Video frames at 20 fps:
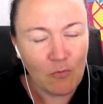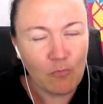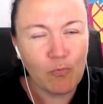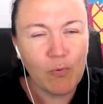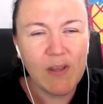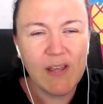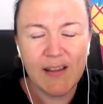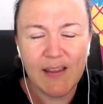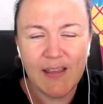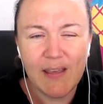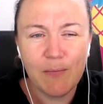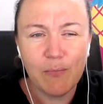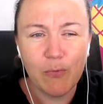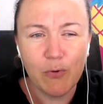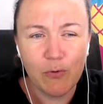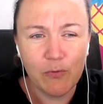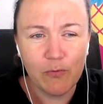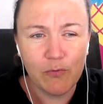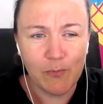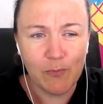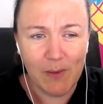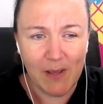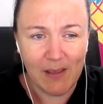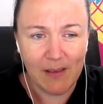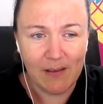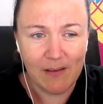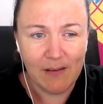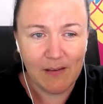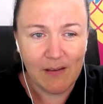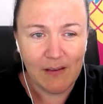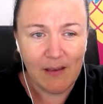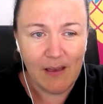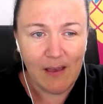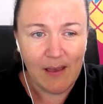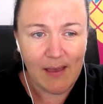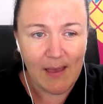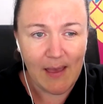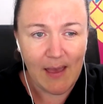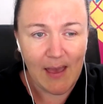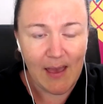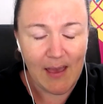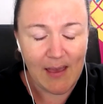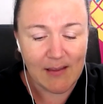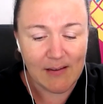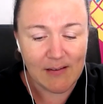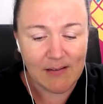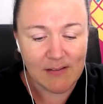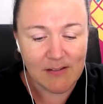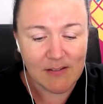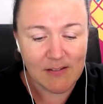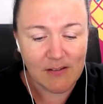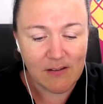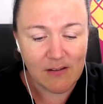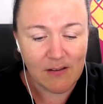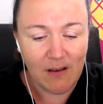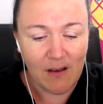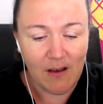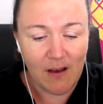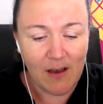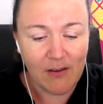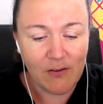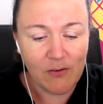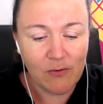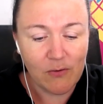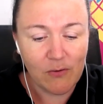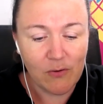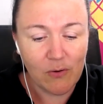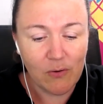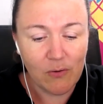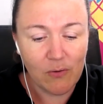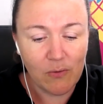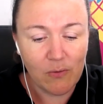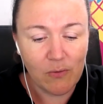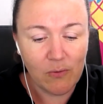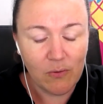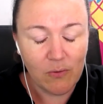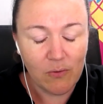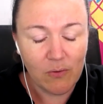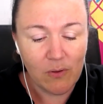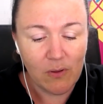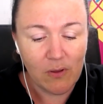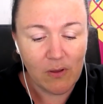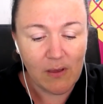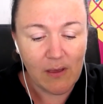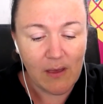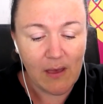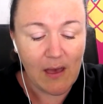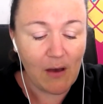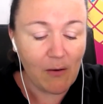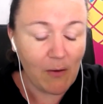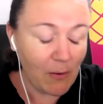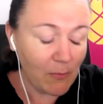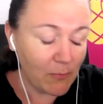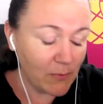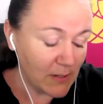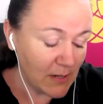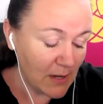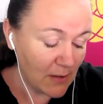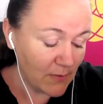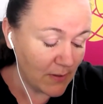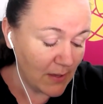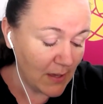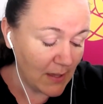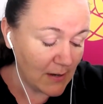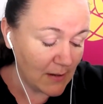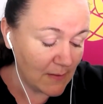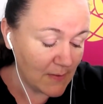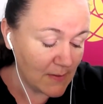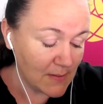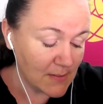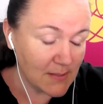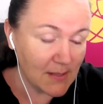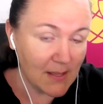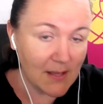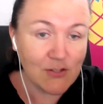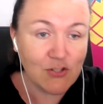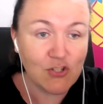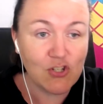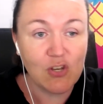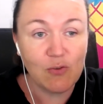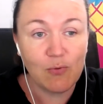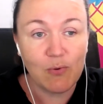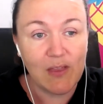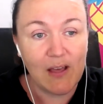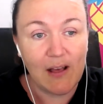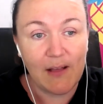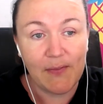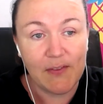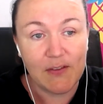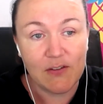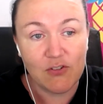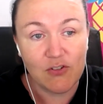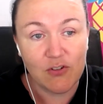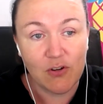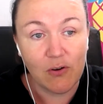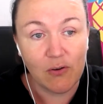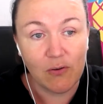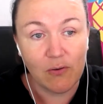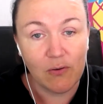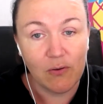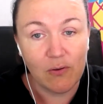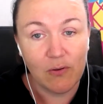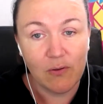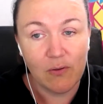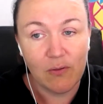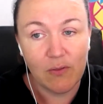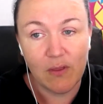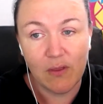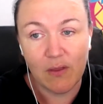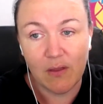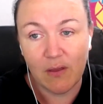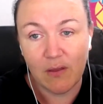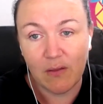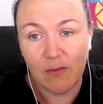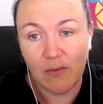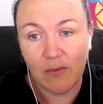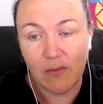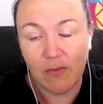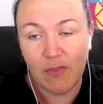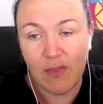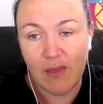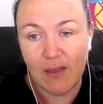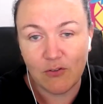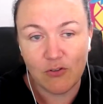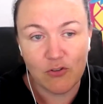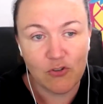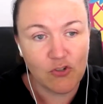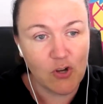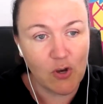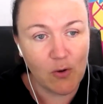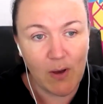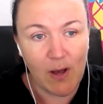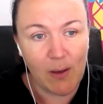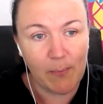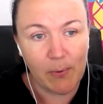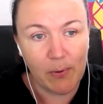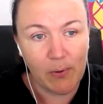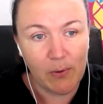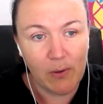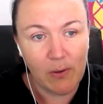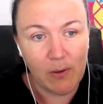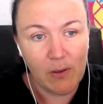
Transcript: really moved me. And I don't know how I would have navigated this last year without this show. The thing to show up,